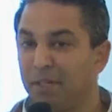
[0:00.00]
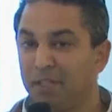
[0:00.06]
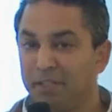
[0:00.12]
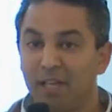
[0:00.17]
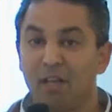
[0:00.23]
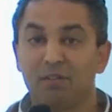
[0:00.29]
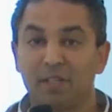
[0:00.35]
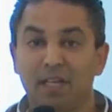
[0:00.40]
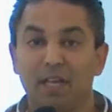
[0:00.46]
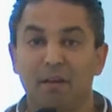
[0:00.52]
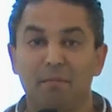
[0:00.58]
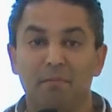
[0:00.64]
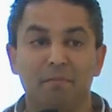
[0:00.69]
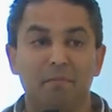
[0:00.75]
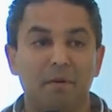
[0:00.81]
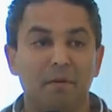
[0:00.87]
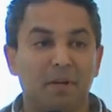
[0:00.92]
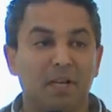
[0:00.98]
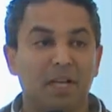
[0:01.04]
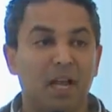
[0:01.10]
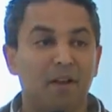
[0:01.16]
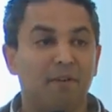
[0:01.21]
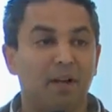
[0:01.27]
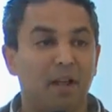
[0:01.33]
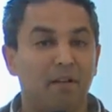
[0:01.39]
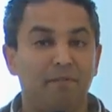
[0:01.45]
Sounds like a
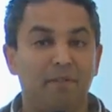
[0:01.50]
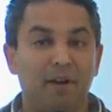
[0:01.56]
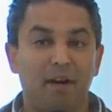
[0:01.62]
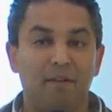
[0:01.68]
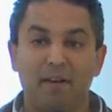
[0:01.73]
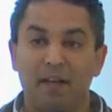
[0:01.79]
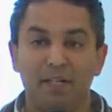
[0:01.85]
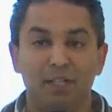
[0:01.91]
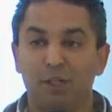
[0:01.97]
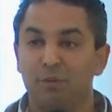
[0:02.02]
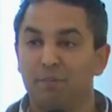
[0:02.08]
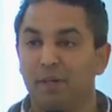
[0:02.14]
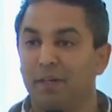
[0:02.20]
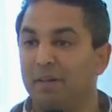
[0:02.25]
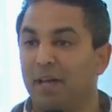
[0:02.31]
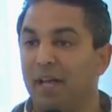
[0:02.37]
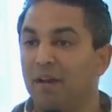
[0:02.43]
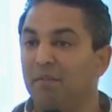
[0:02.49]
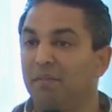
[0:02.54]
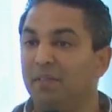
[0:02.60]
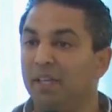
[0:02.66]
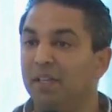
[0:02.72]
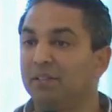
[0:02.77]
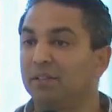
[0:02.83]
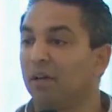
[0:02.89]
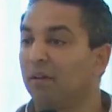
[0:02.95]
kind of an unfair advantage, but I don't
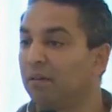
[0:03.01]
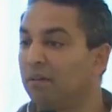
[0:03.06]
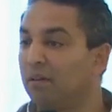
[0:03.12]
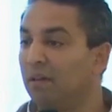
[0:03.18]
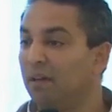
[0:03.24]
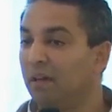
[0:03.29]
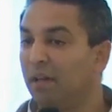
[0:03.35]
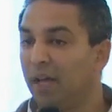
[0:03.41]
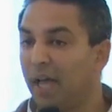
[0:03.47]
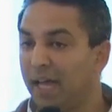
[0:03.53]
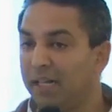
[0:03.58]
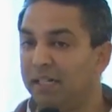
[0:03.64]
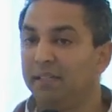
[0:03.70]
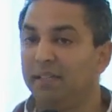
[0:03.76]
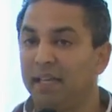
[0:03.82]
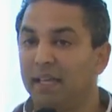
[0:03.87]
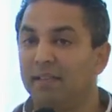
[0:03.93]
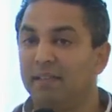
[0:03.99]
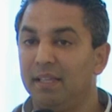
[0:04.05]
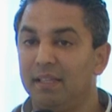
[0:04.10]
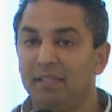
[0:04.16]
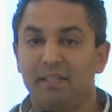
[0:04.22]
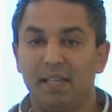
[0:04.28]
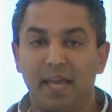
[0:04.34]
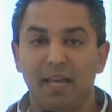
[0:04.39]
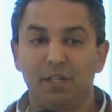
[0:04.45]
think so. I actually think at
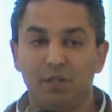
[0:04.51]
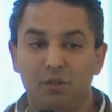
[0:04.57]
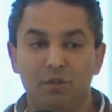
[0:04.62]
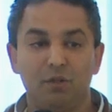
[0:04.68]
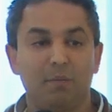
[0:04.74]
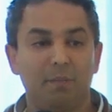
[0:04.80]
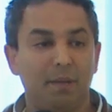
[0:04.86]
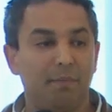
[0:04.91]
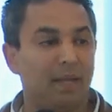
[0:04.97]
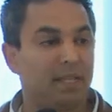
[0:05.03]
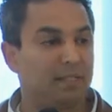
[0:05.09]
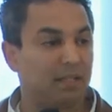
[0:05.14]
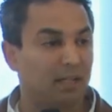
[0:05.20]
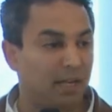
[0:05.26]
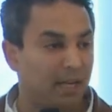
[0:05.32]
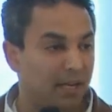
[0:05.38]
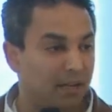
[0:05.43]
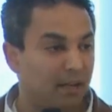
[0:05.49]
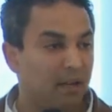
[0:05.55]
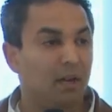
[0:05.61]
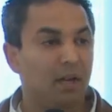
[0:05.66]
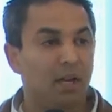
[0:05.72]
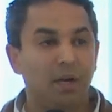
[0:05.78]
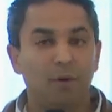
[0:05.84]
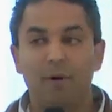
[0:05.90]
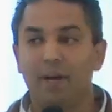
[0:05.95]
this stage, you should be basically
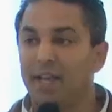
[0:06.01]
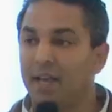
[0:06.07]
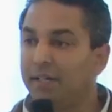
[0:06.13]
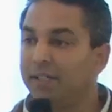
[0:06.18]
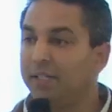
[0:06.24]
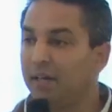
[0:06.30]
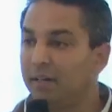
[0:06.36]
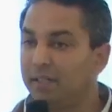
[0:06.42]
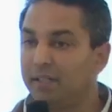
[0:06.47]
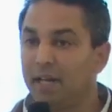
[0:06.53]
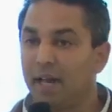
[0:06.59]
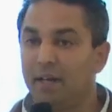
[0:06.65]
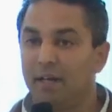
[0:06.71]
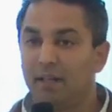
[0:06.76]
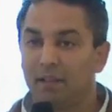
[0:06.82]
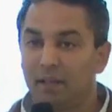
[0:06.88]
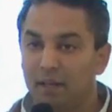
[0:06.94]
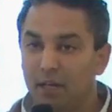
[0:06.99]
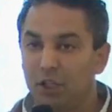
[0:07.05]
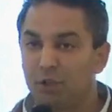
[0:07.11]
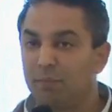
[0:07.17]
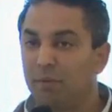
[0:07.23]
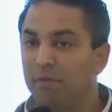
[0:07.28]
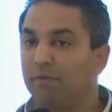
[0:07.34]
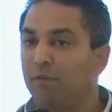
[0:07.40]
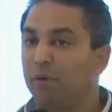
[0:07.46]
really actually understanding the
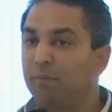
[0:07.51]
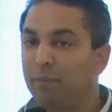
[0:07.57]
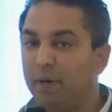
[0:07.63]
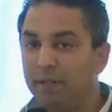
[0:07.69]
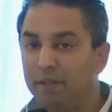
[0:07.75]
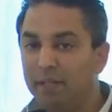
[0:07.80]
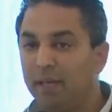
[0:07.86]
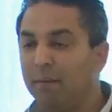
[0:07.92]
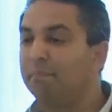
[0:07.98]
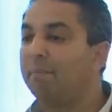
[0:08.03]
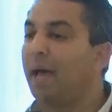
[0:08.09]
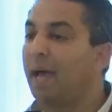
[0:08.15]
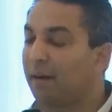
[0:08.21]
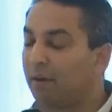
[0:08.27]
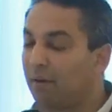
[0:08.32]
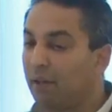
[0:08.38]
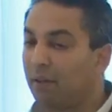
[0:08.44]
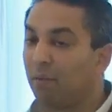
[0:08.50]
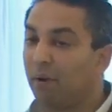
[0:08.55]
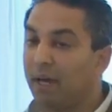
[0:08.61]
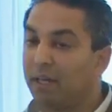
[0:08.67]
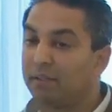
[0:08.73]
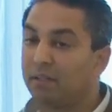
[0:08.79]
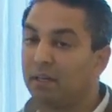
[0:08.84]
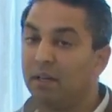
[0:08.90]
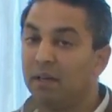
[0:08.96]
customer footprint, the impact, or
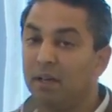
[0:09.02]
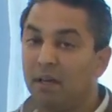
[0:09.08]
otherwise.